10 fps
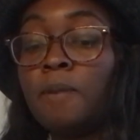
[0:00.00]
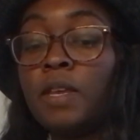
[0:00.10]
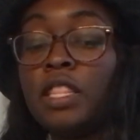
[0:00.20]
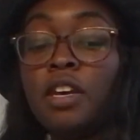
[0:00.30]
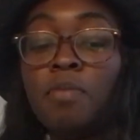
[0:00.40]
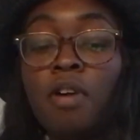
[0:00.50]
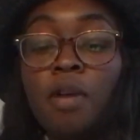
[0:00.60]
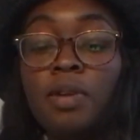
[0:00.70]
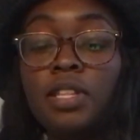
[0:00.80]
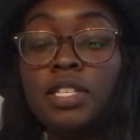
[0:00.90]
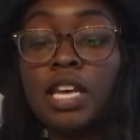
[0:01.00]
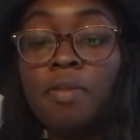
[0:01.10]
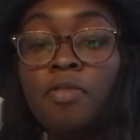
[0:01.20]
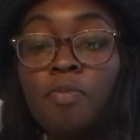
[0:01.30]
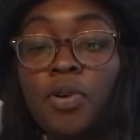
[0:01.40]
They're probably the
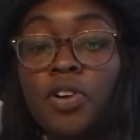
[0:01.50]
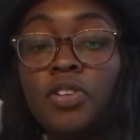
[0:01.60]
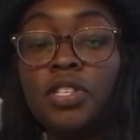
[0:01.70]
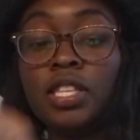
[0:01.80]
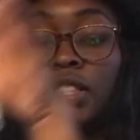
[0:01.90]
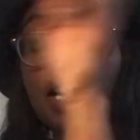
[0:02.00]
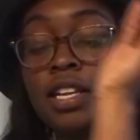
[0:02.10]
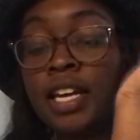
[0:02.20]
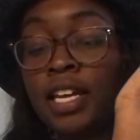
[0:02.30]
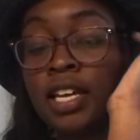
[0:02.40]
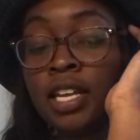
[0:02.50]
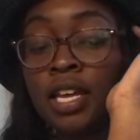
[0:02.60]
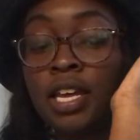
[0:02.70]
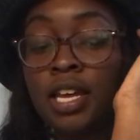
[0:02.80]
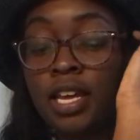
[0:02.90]
type of person that, like,
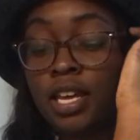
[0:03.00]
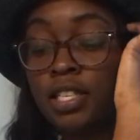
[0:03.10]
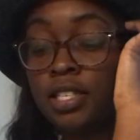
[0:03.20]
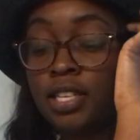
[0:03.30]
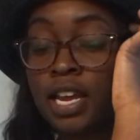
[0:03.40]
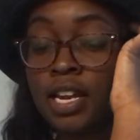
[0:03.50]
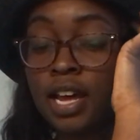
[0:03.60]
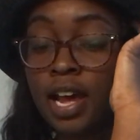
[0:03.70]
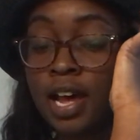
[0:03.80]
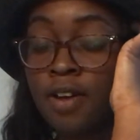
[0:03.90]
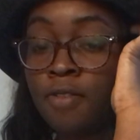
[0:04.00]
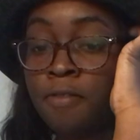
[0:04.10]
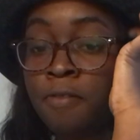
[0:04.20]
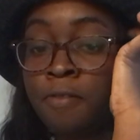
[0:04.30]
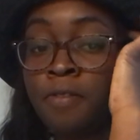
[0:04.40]
instead
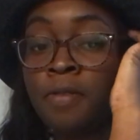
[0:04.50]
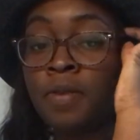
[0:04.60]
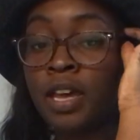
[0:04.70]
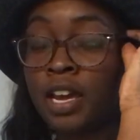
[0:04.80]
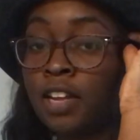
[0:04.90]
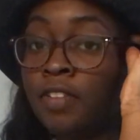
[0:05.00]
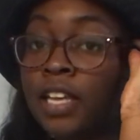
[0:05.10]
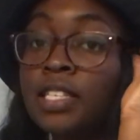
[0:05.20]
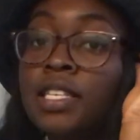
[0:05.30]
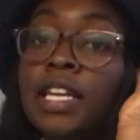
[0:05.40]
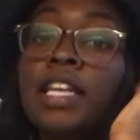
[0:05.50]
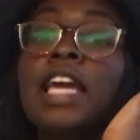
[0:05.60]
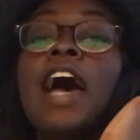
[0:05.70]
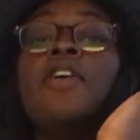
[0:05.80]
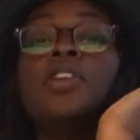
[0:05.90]
of kind of like sitting
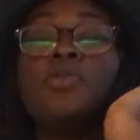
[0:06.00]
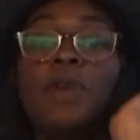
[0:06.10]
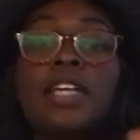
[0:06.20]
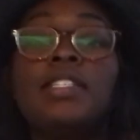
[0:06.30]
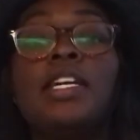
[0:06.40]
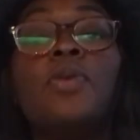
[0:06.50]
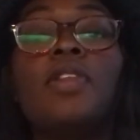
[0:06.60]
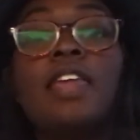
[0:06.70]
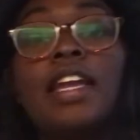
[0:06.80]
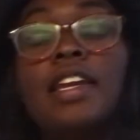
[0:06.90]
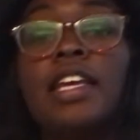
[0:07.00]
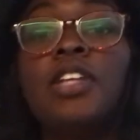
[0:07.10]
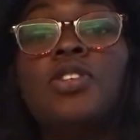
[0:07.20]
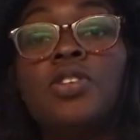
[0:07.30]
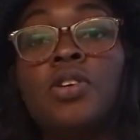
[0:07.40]
down and resting when they
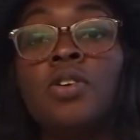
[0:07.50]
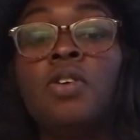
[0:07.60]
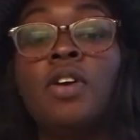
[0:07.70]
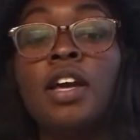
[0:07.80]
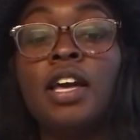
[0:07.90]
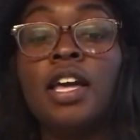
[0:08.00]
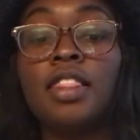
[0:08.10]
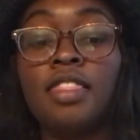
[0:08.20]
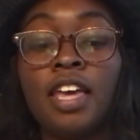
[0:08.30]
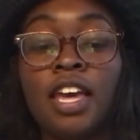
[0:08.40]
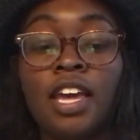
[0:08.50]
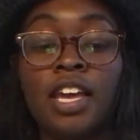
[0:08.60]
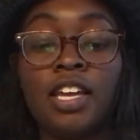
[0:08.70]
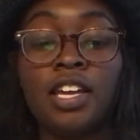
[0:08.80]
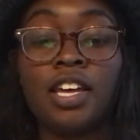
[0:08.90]
need to,
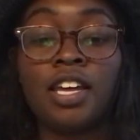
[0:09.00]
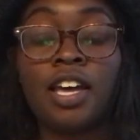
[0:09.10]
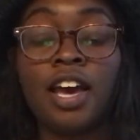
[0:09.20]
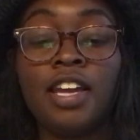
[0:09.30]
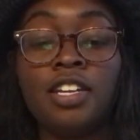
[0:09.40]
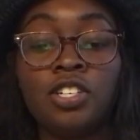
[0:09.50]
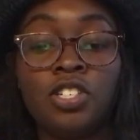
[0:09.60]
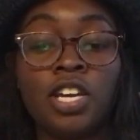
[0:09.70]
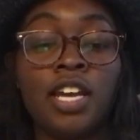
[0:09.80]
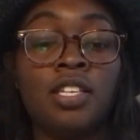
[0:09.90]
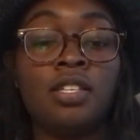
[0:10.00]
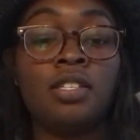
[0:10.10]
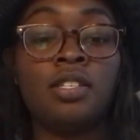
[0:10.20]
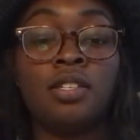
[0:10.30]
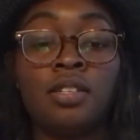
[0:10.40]
they kind of
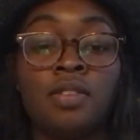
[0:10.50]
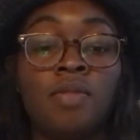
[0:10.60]
just,